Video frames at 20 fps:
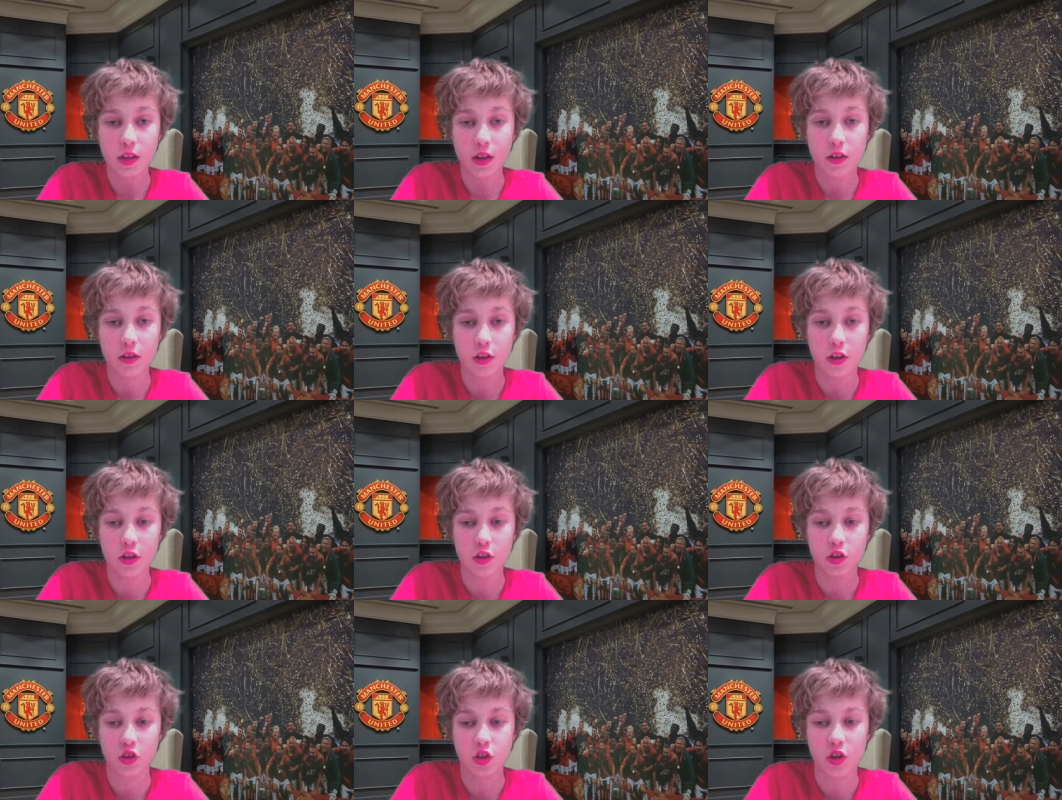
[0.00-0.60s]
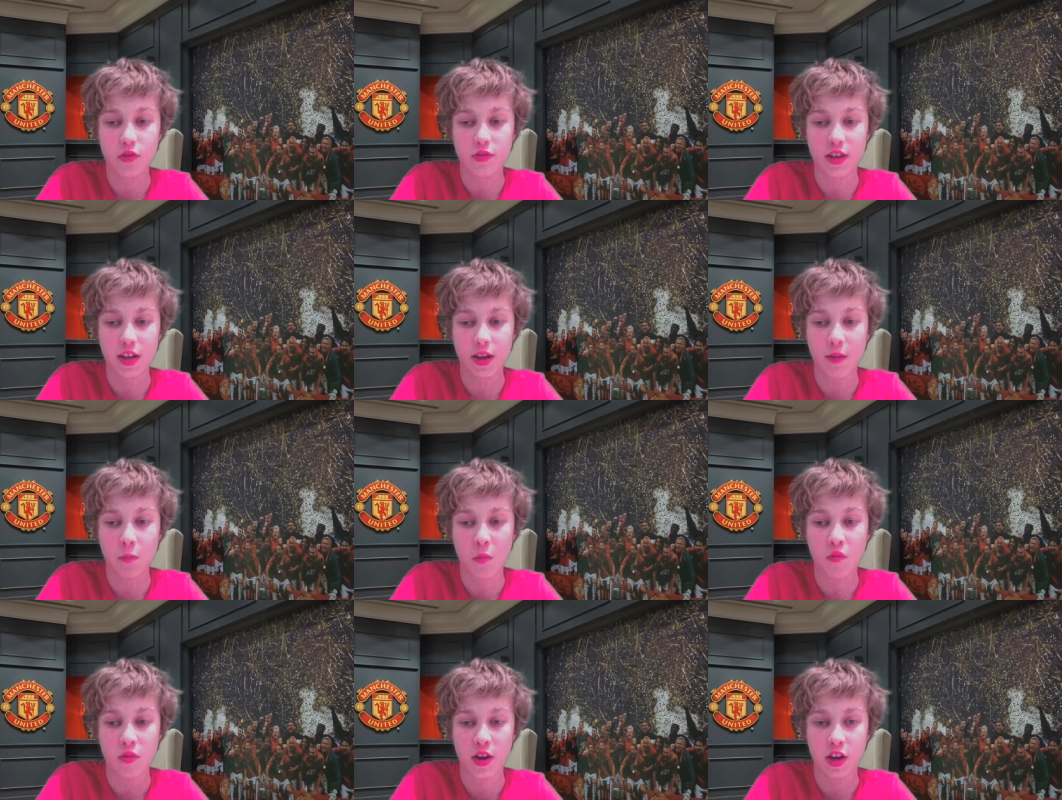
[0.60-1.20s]
look, Jose
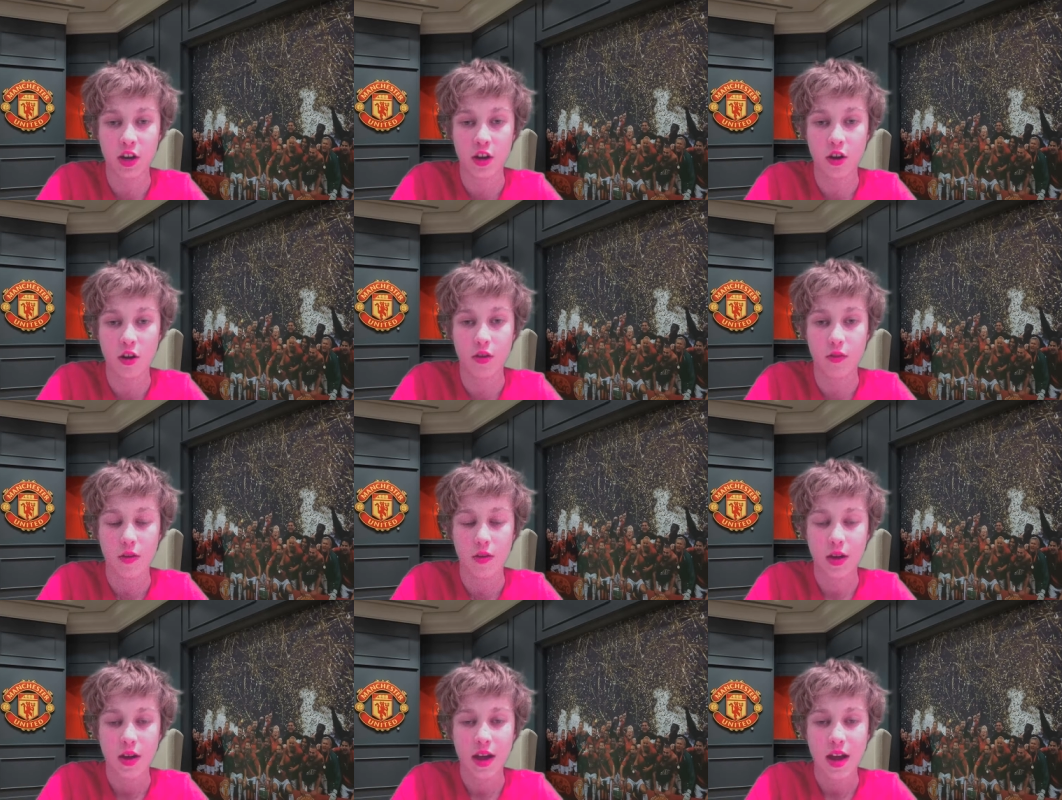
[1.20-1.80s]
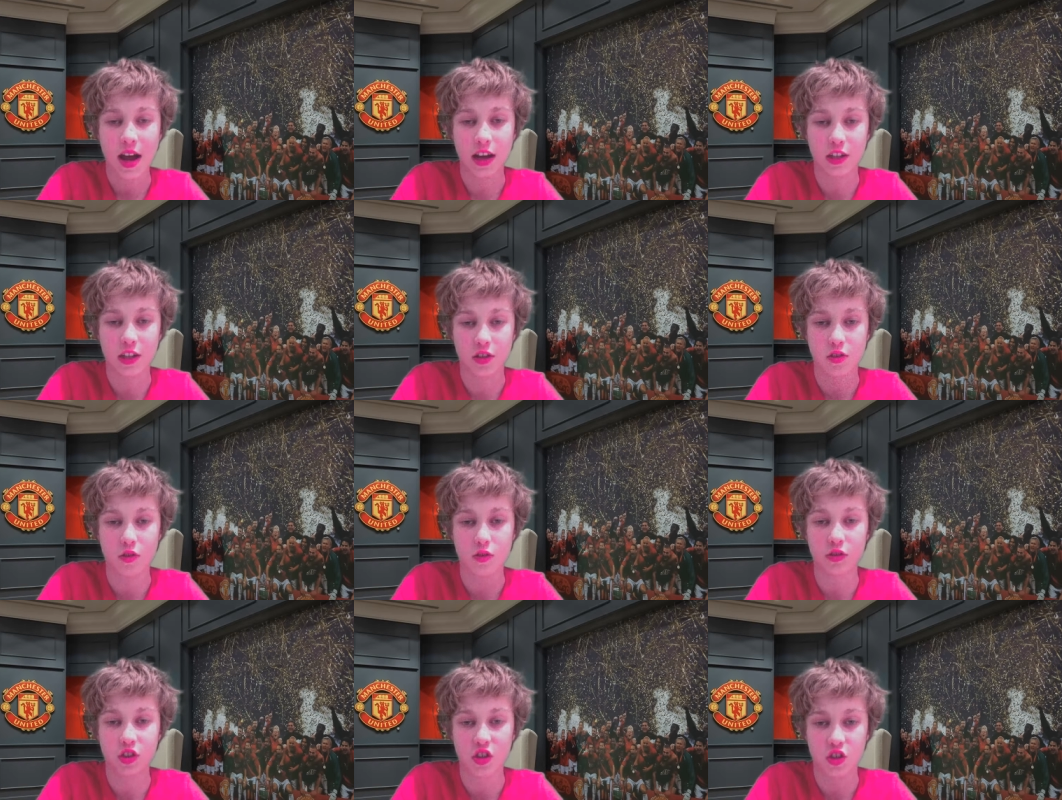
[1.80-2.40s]
Mourinho has
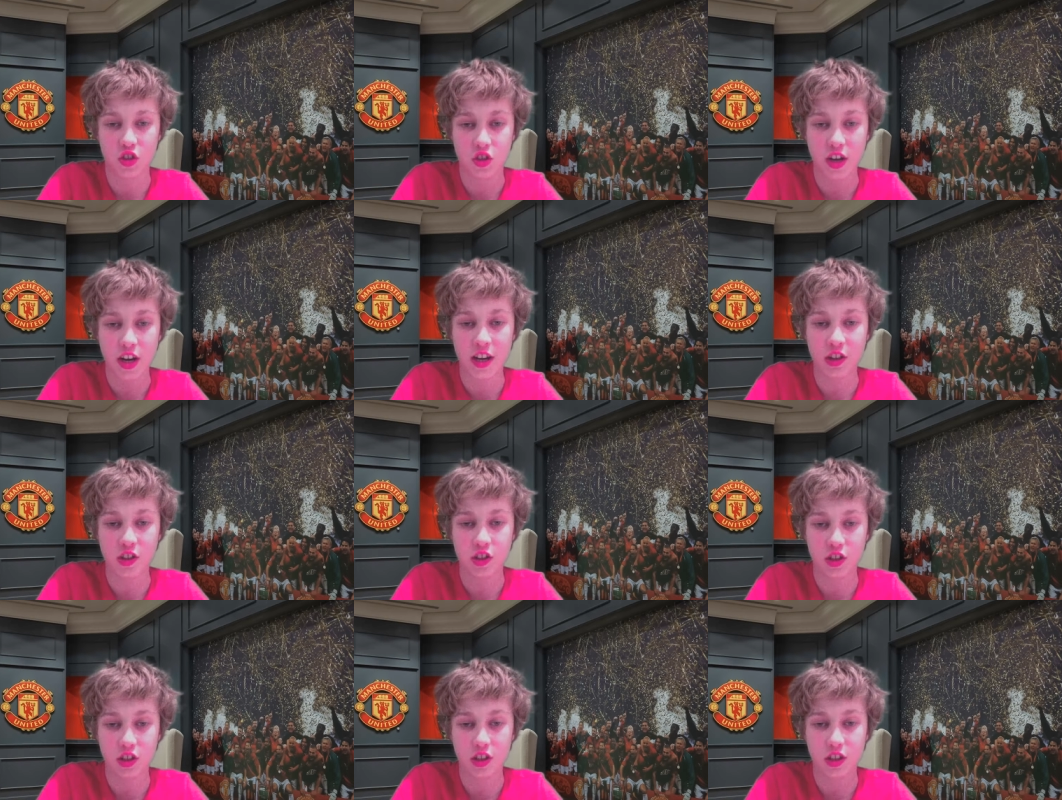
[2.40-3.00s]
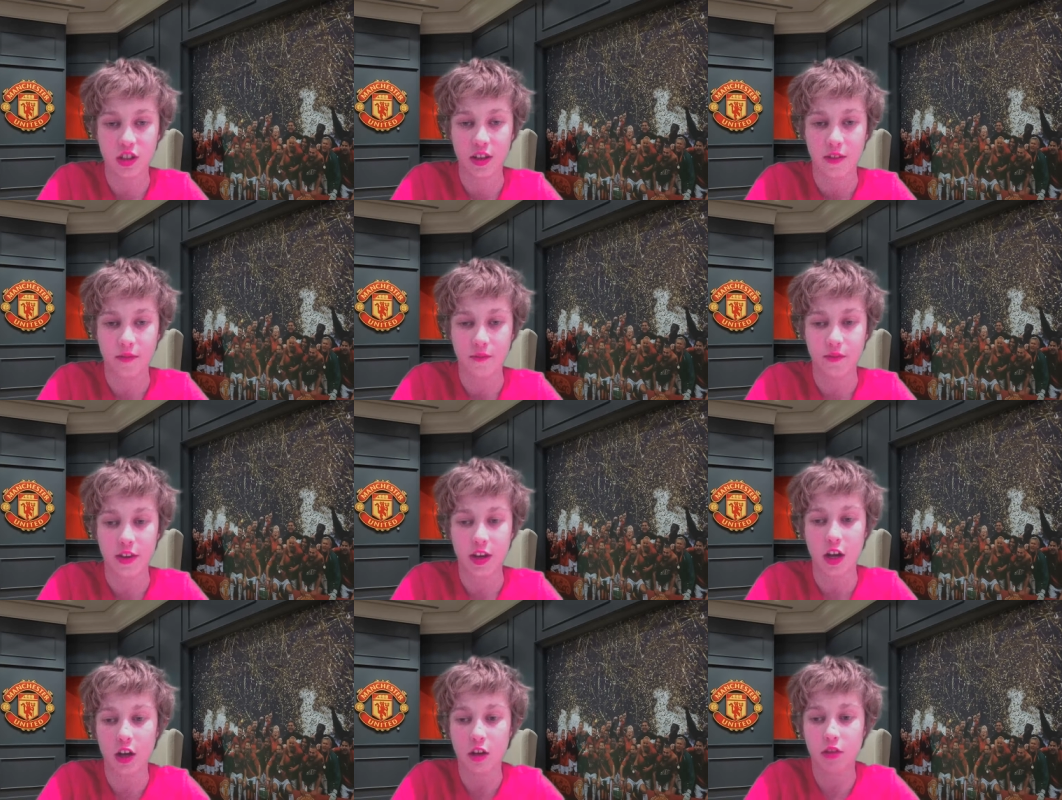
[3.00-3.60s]
got to change
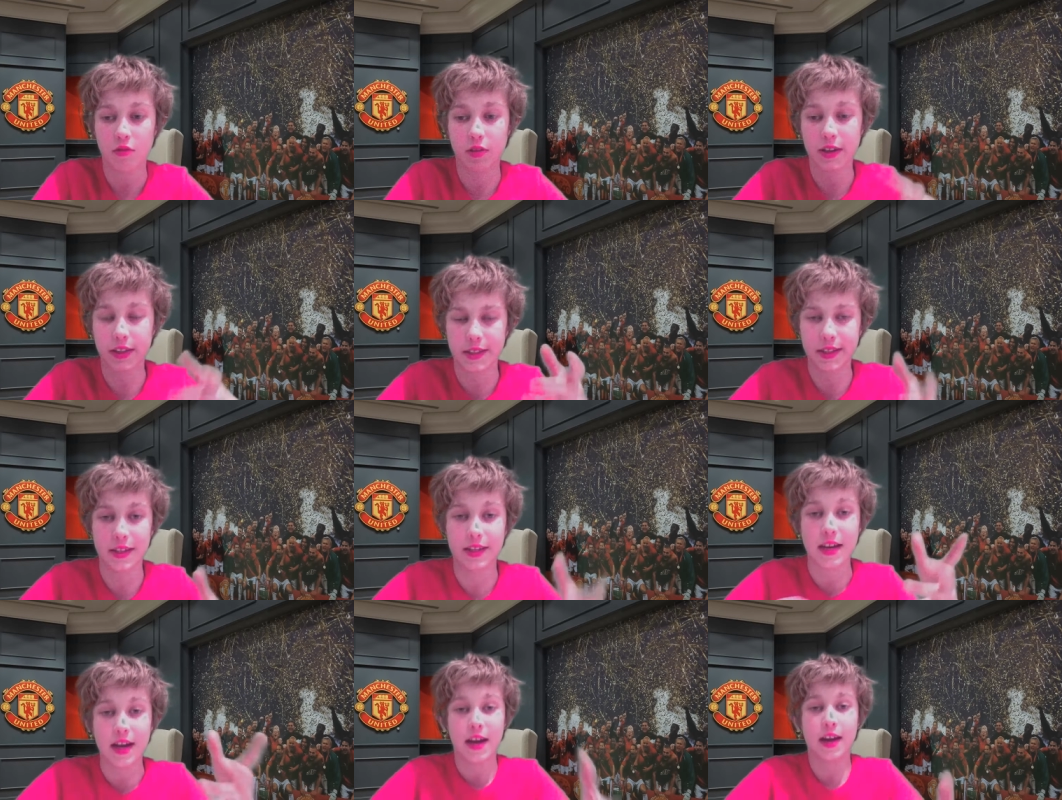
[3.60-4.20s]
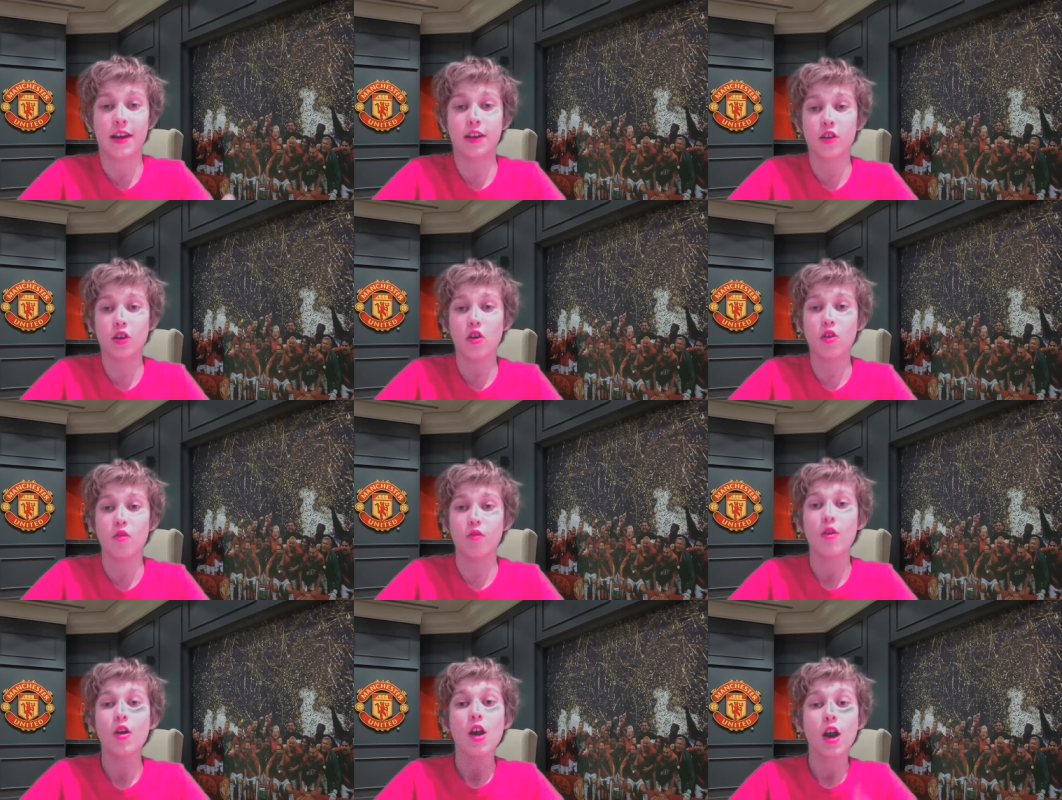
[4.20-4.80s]
something, otherwise he can't
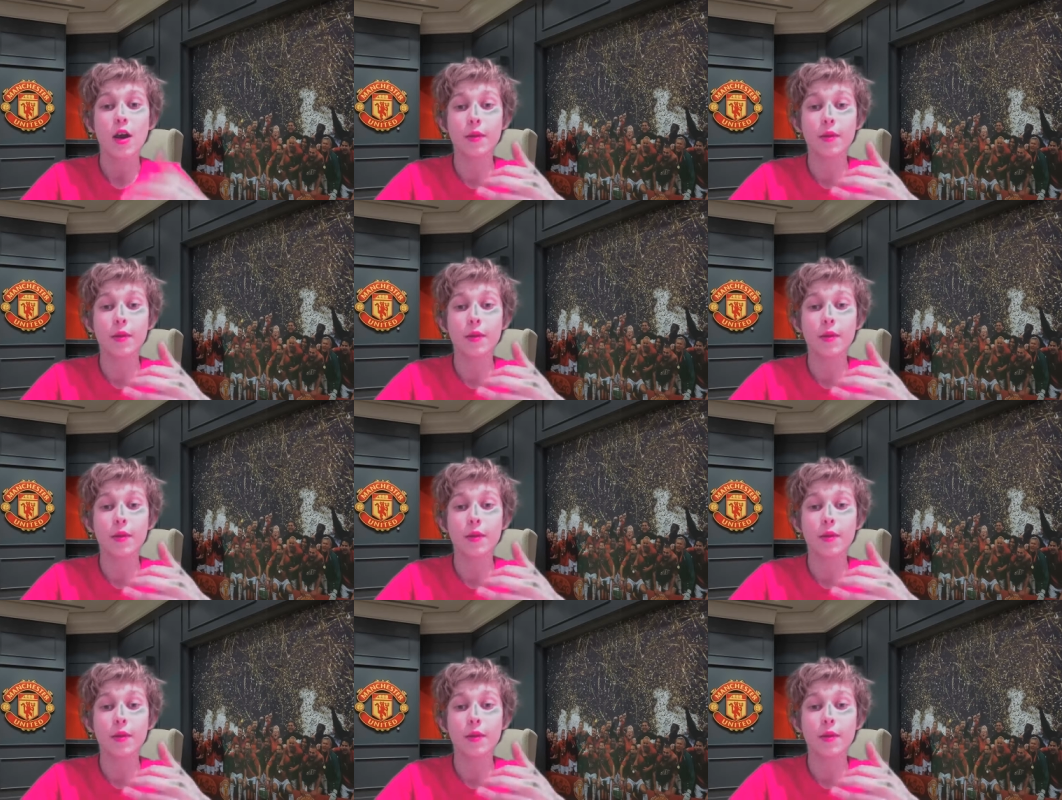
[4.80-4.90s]
go.